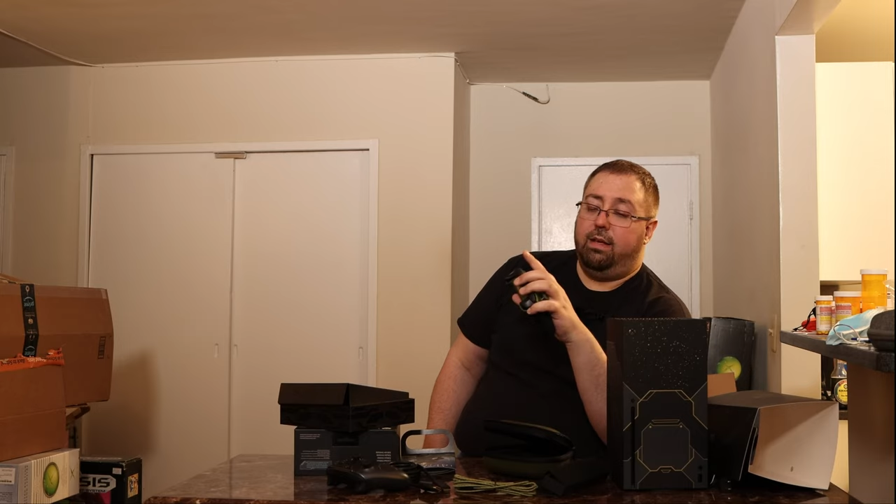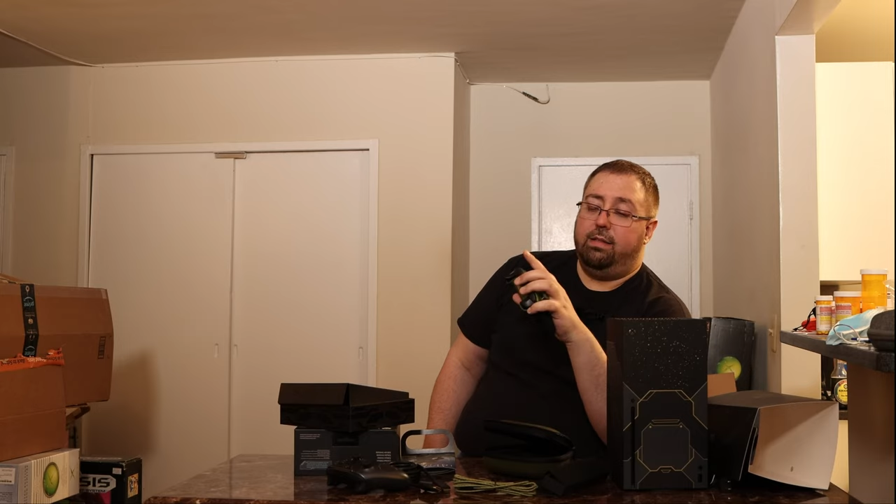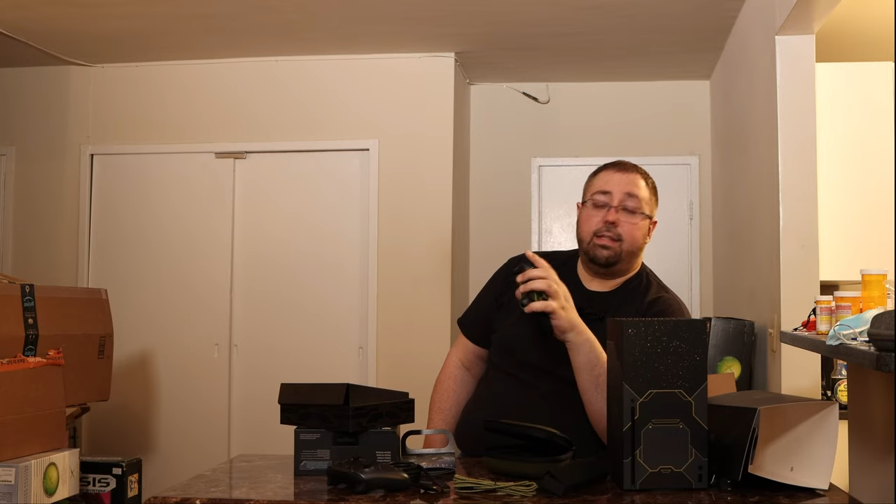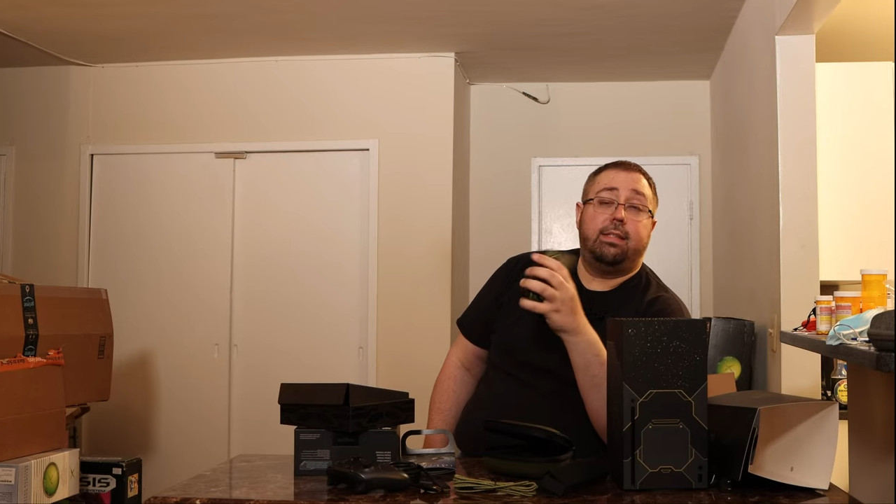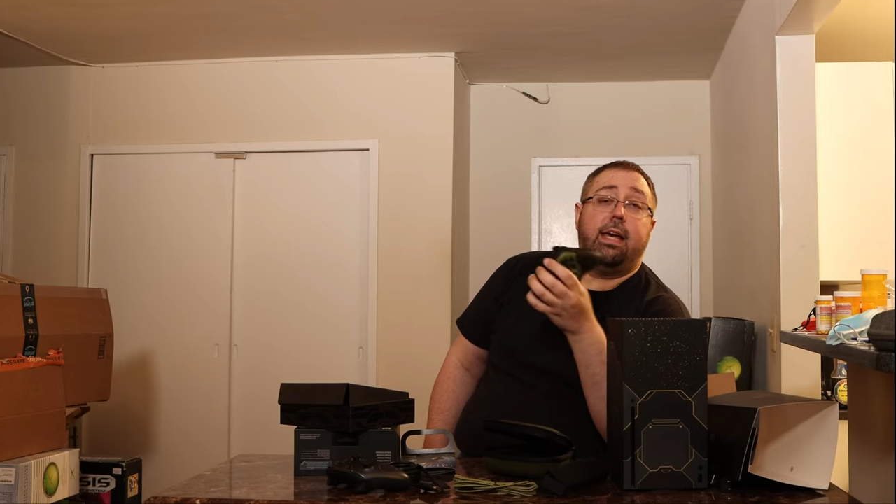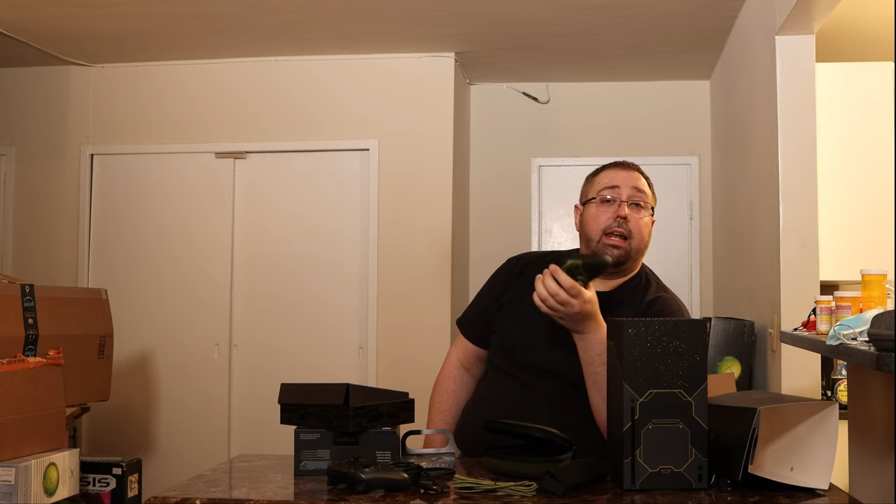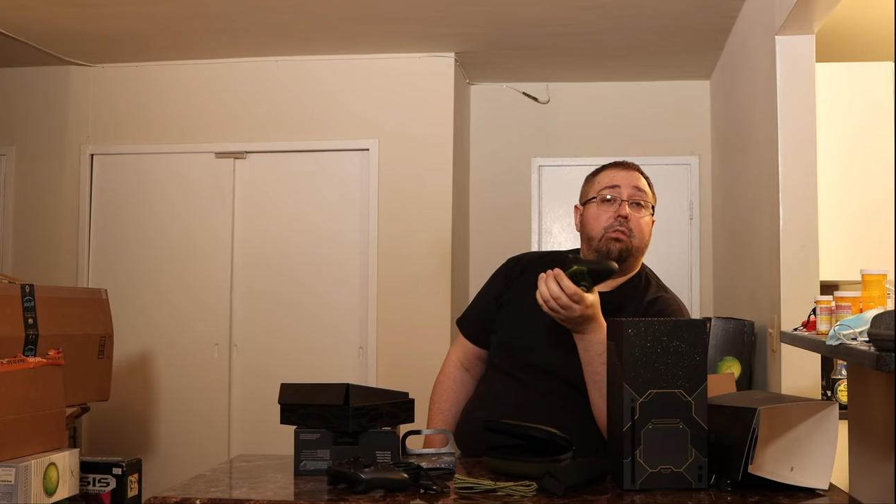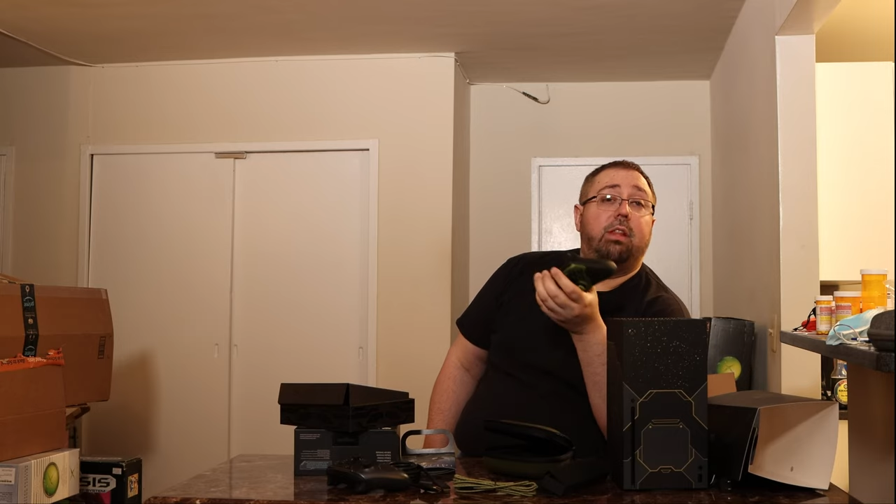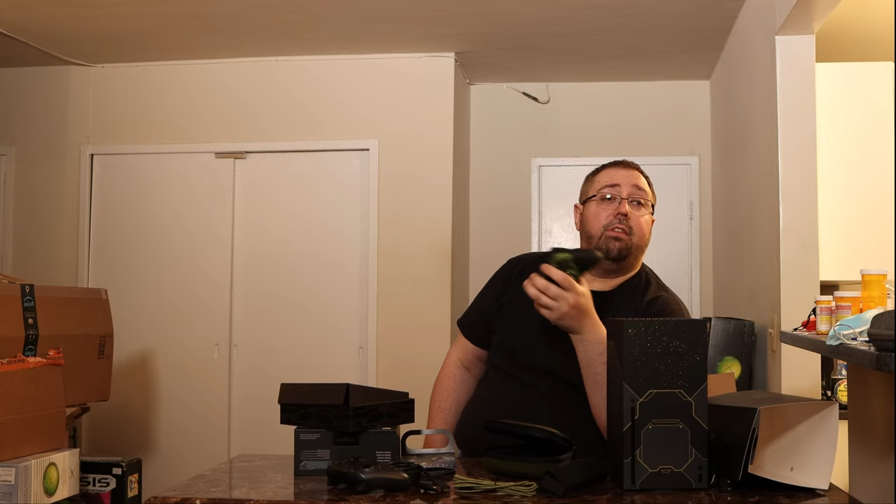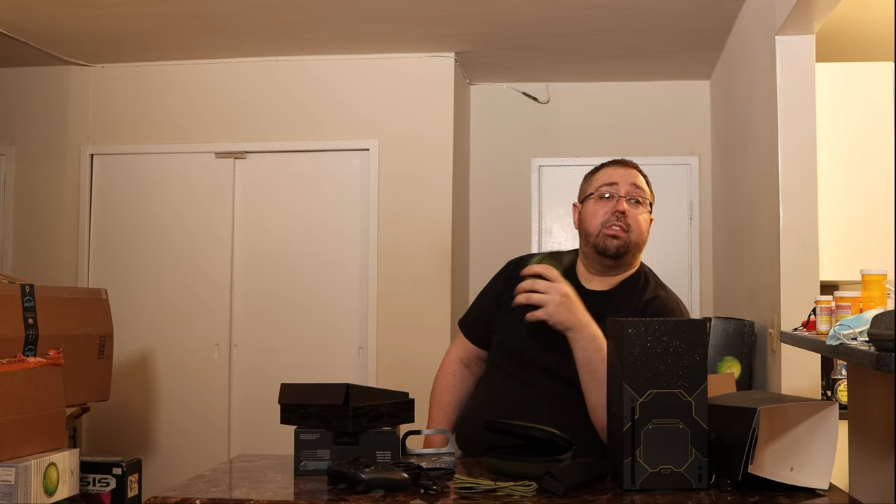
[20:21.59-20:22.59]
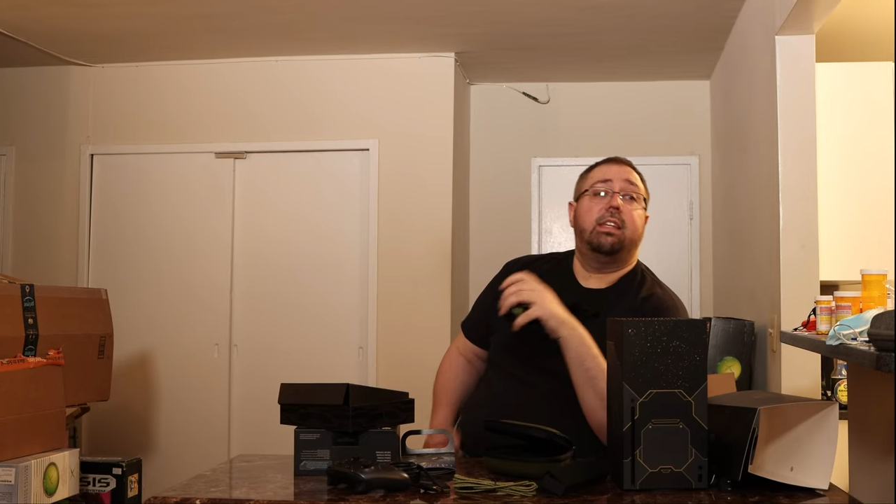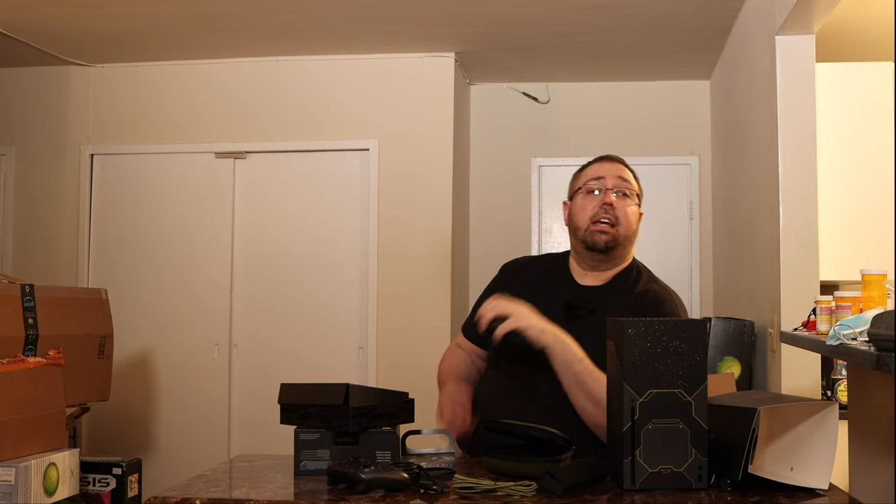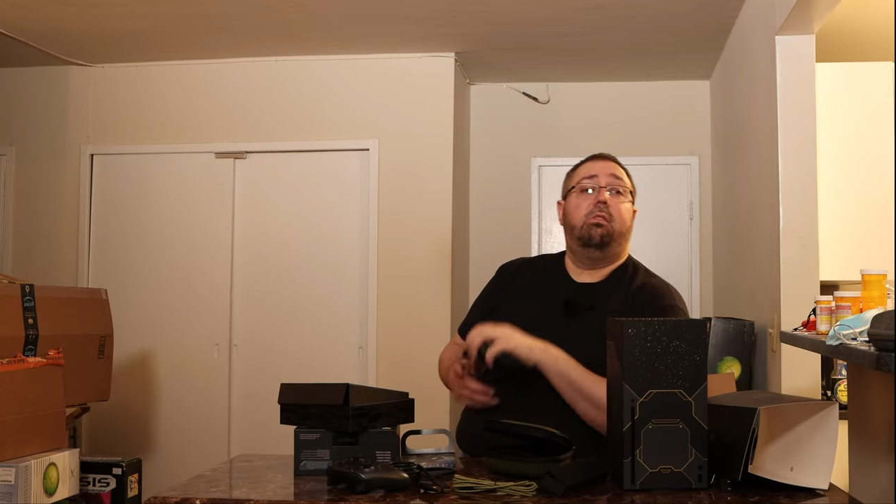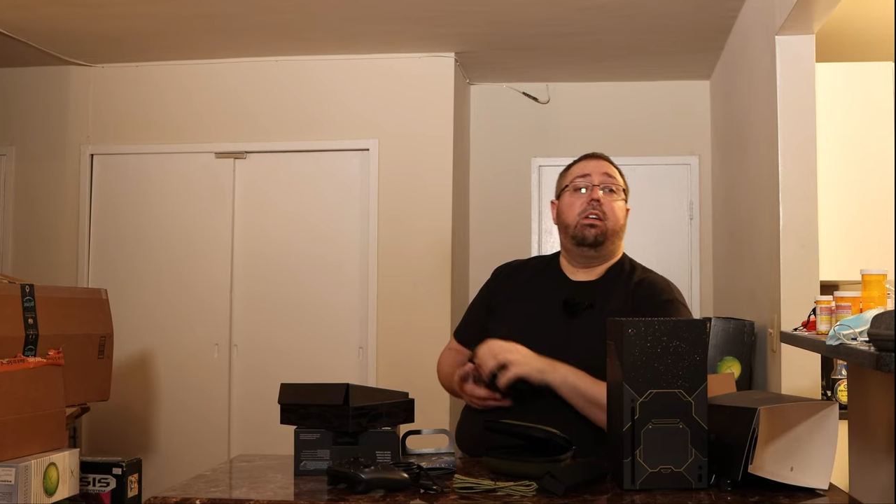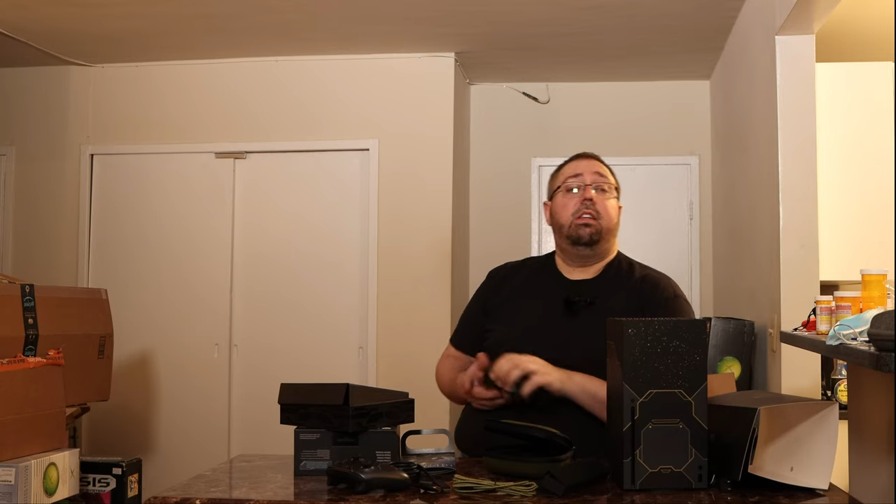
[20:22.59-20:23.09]
As I said, I would love a
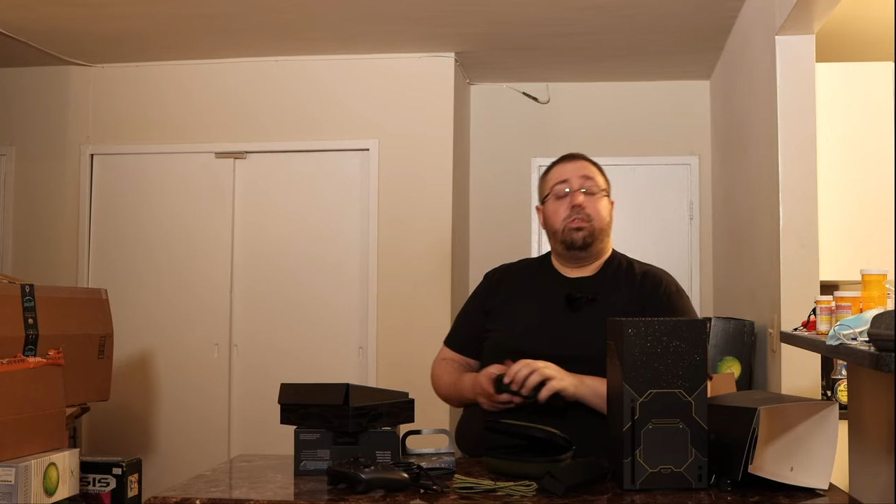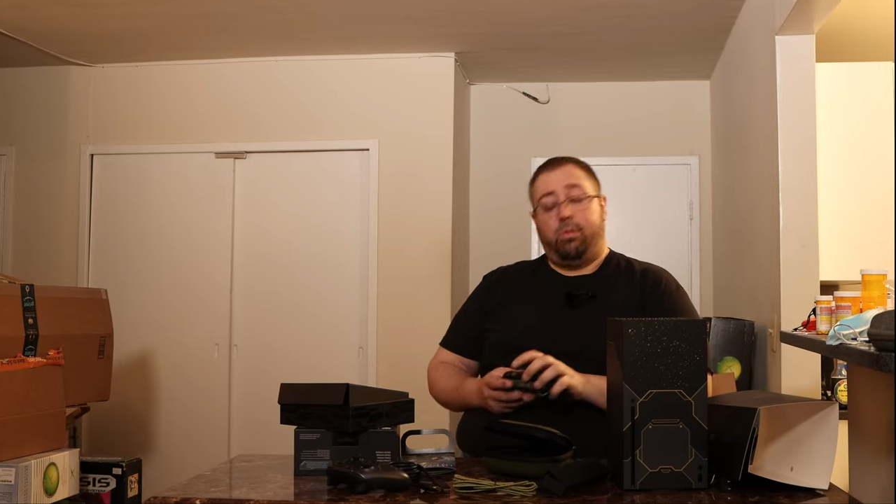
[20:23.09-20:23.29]
second one of these